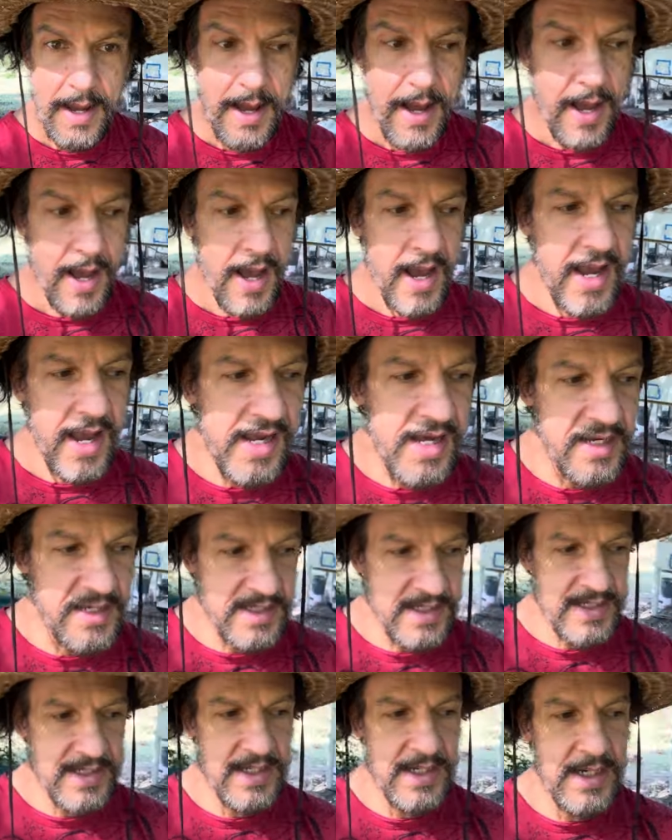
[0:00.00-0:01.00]
high
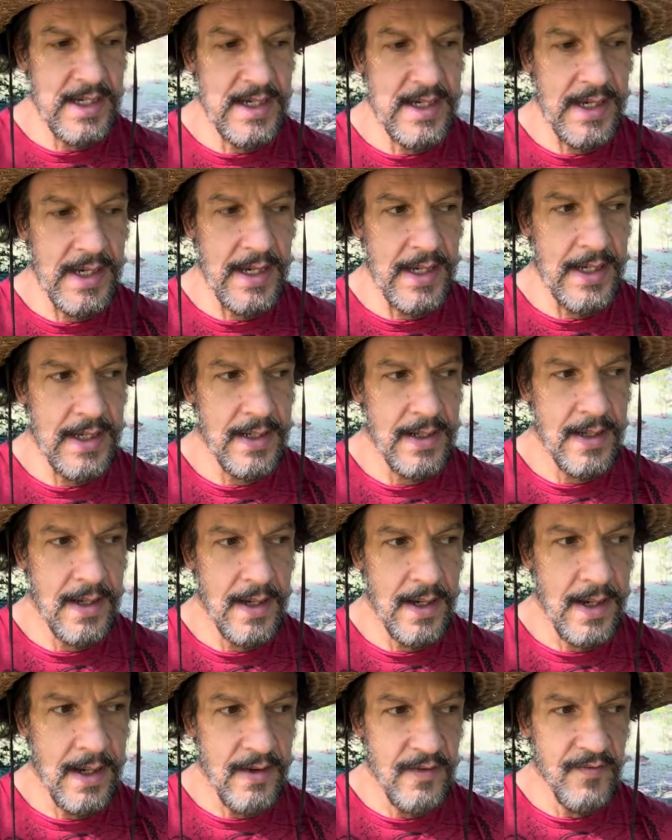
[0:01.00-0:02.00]
acidity
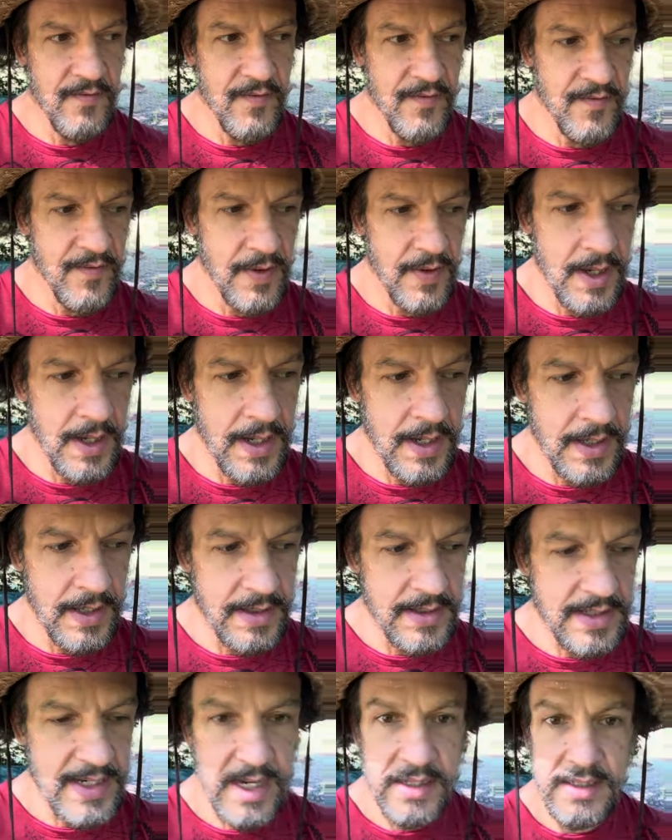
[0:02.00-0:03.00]
of uh,
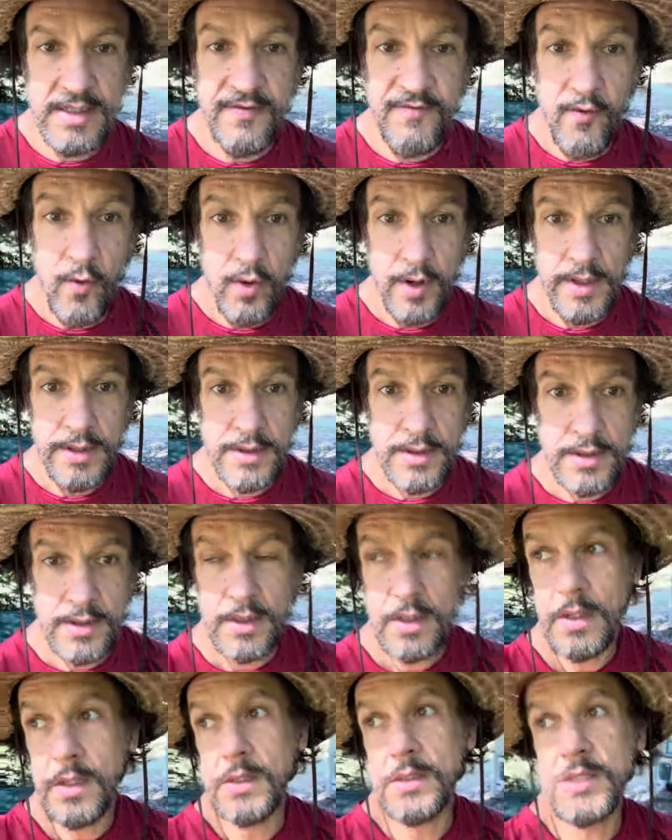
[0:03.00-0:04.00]
dense forest,
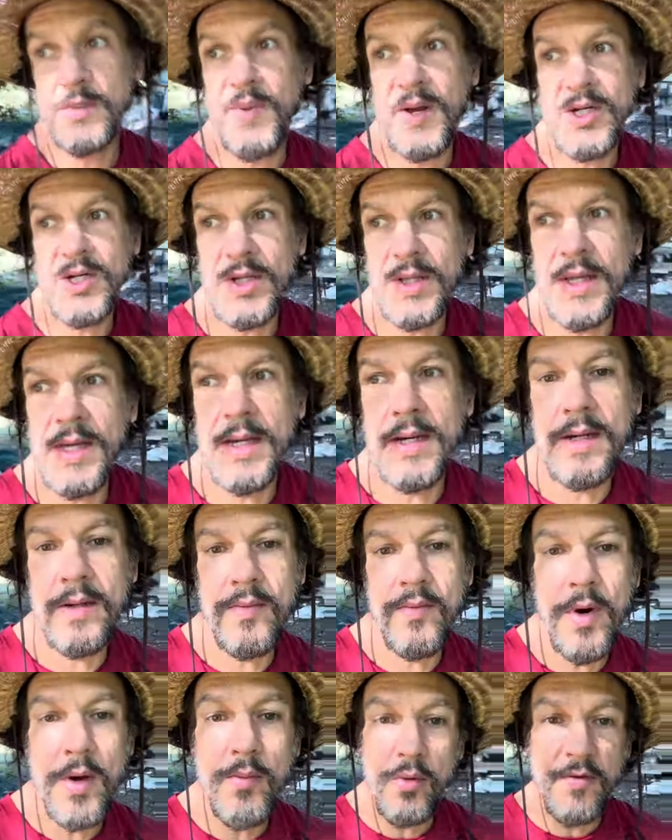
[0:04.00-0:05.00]
especially a
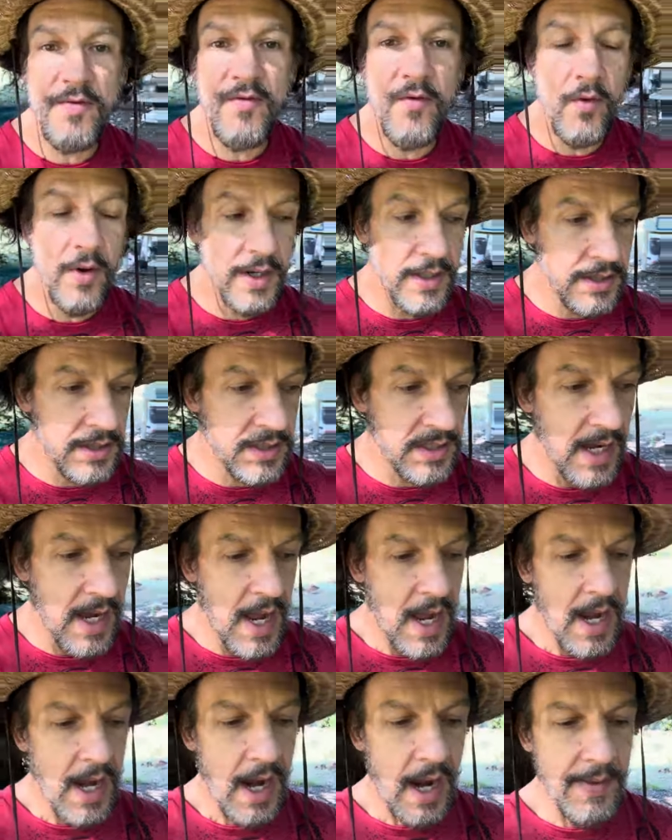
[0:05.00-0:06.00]
redwood forest,
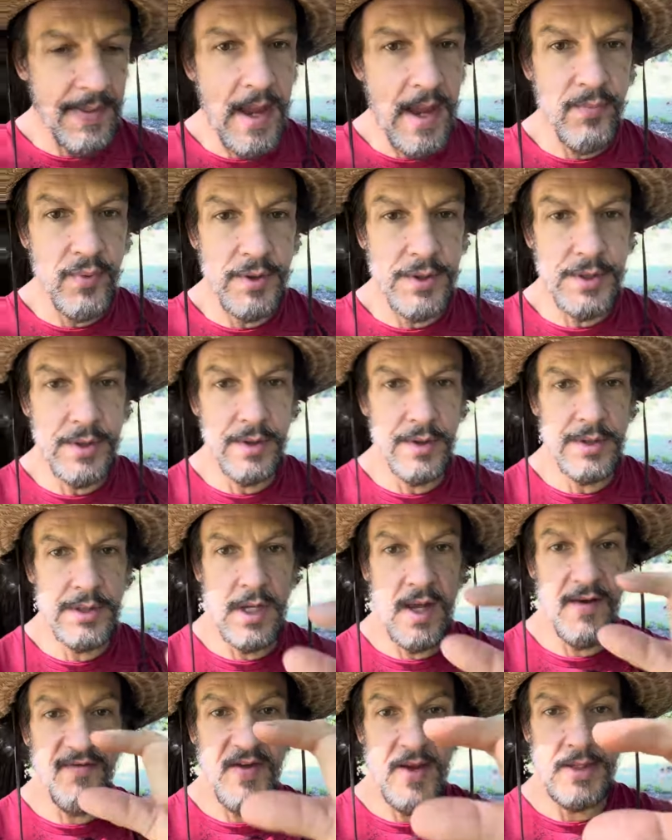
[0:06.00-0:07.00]
and they produce
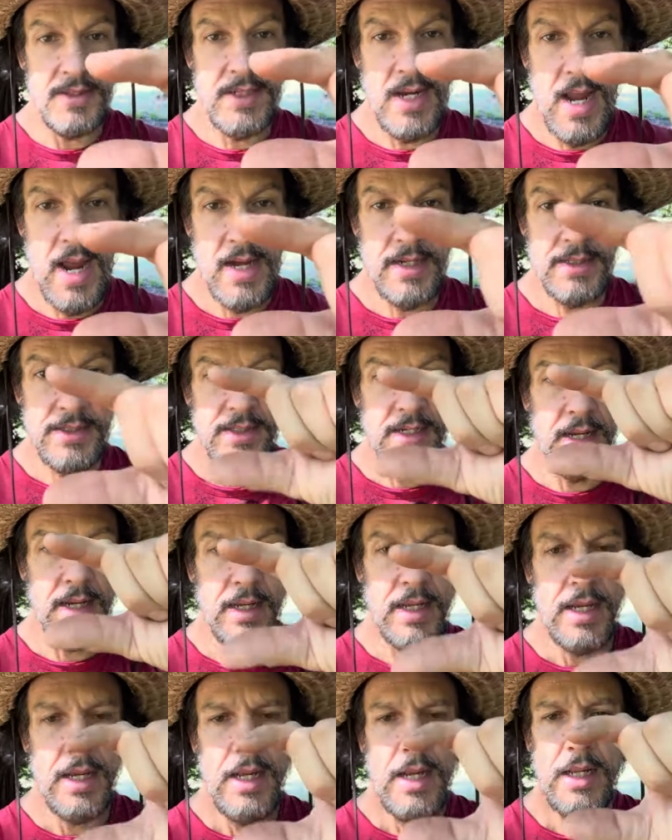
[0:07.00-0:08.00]
a
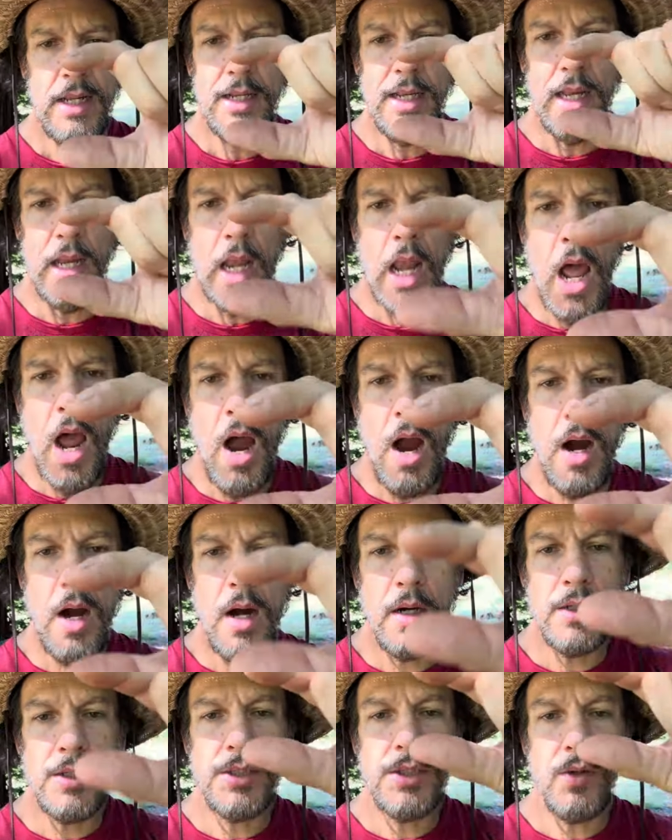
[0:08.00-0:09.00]
fantastic
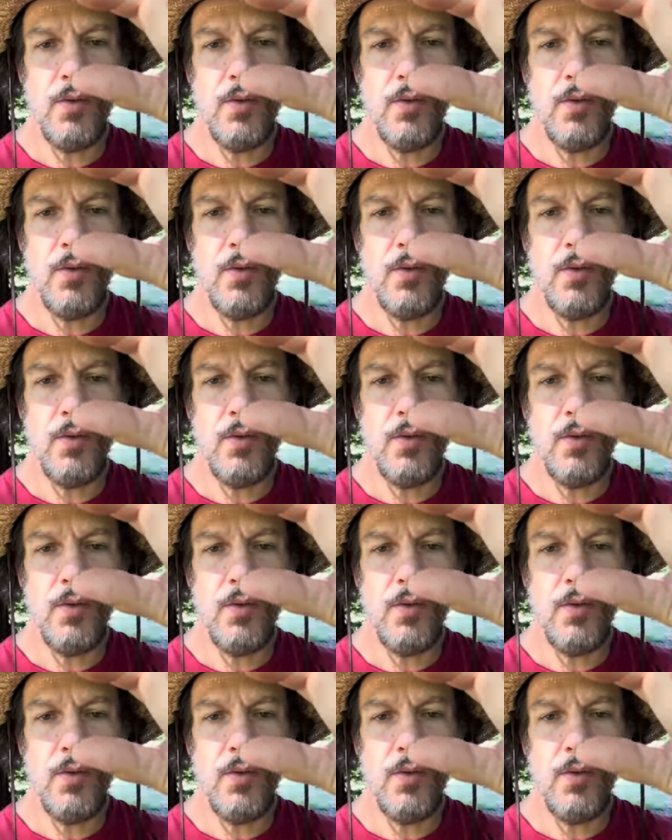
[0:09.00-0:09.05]
large